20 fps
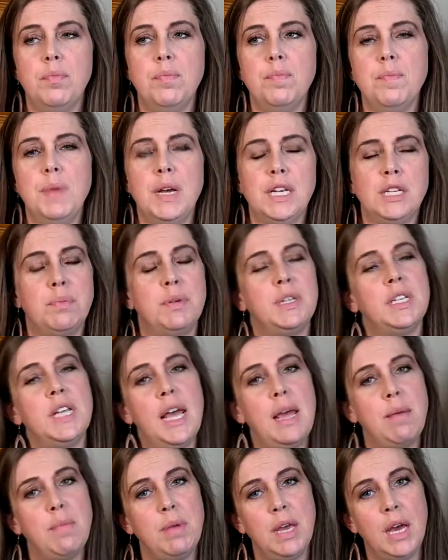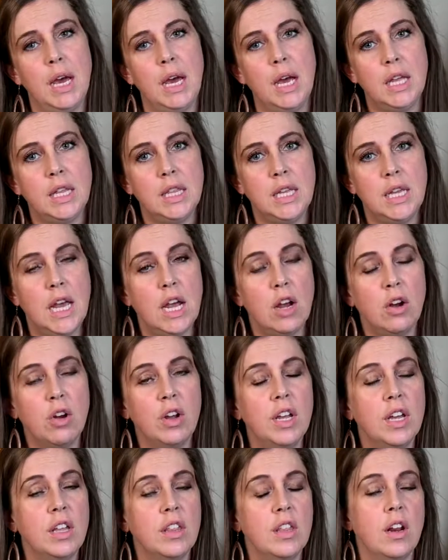Mesopotamia, the
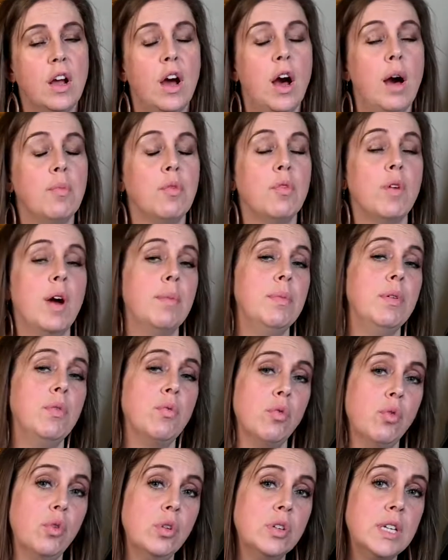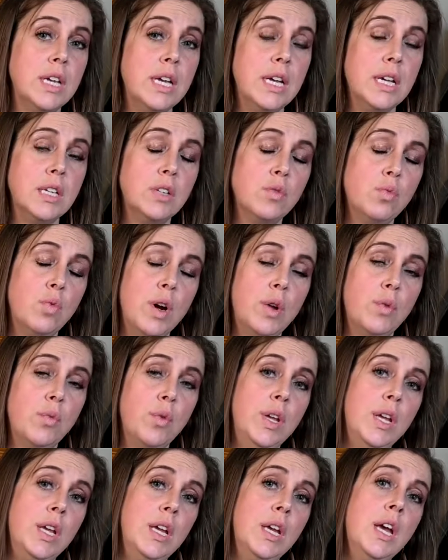area that Hammurabi rules, is what
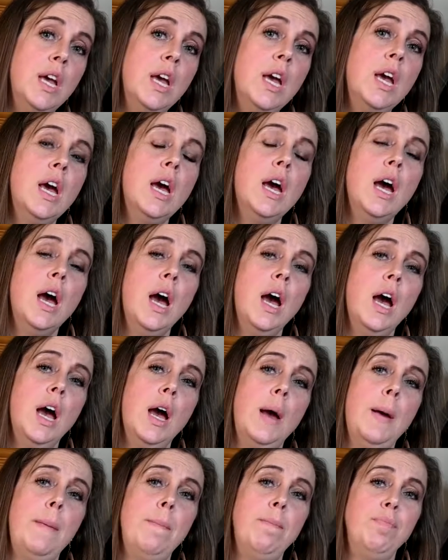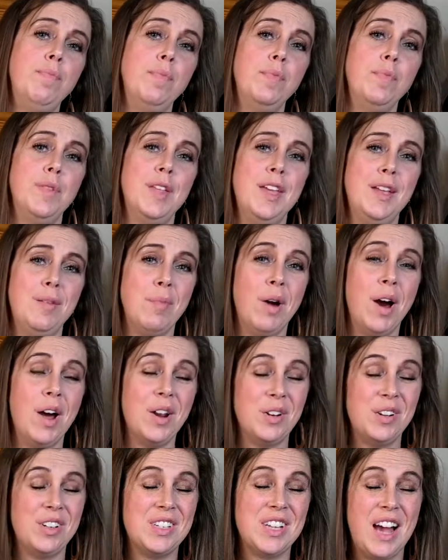we in
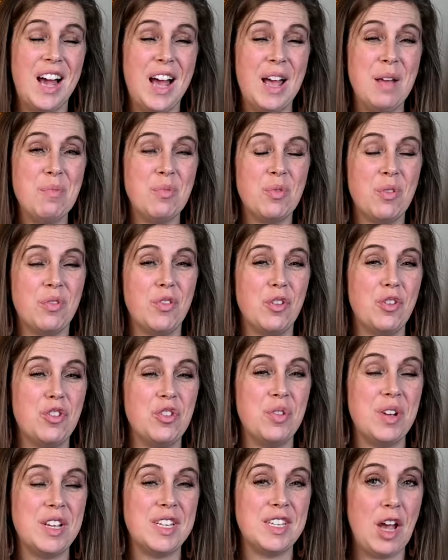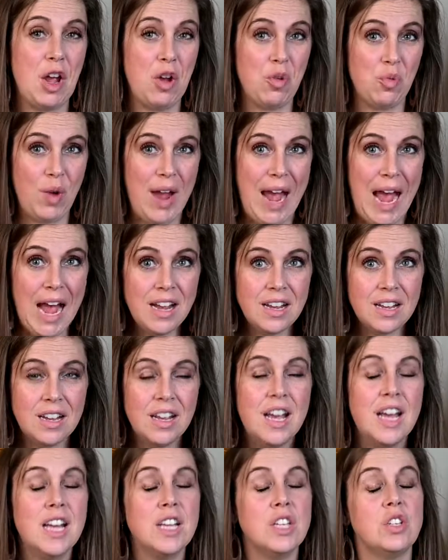modern times refer to as Iraq,
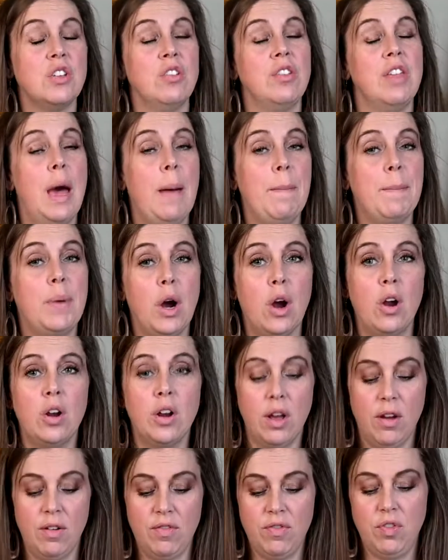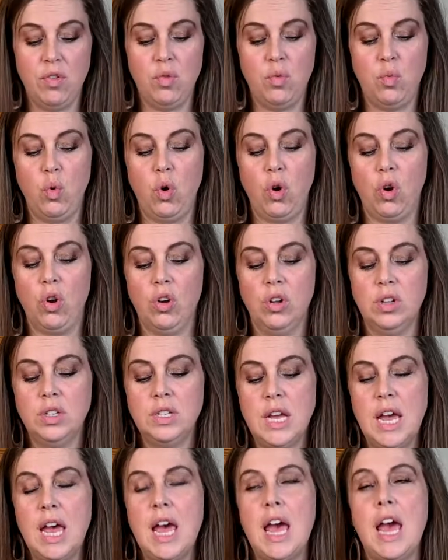so that part of the
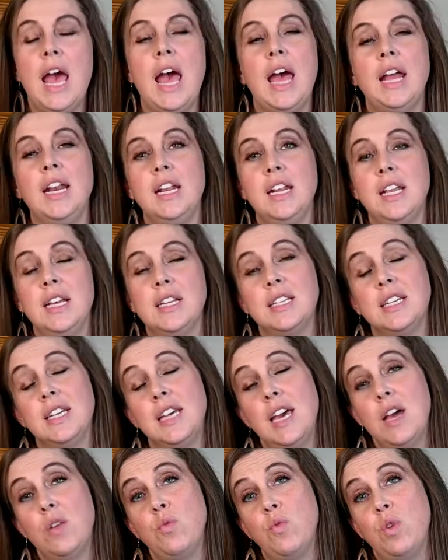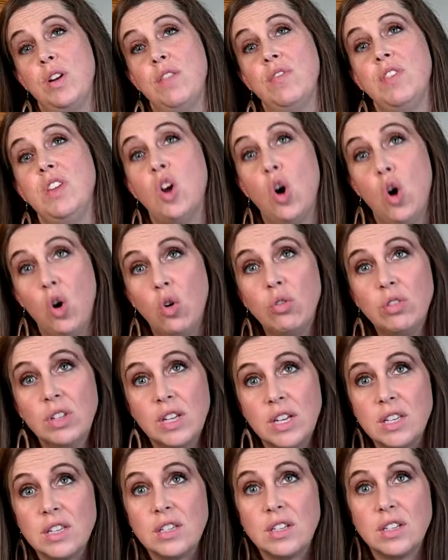world, and it is again one of the
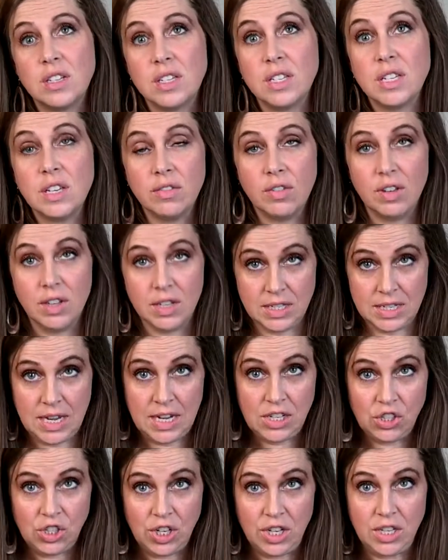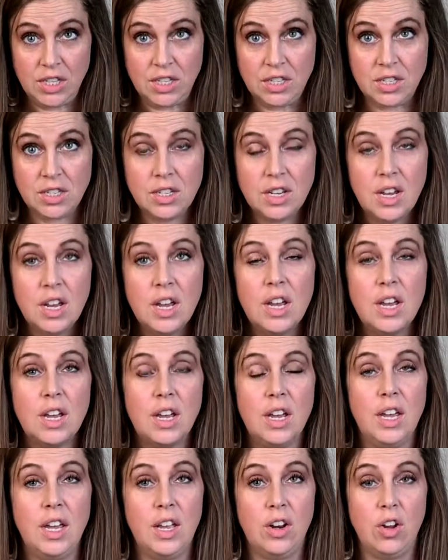oldest civilizations
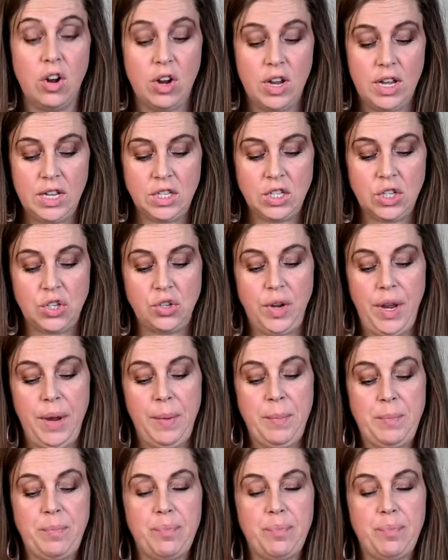in our history.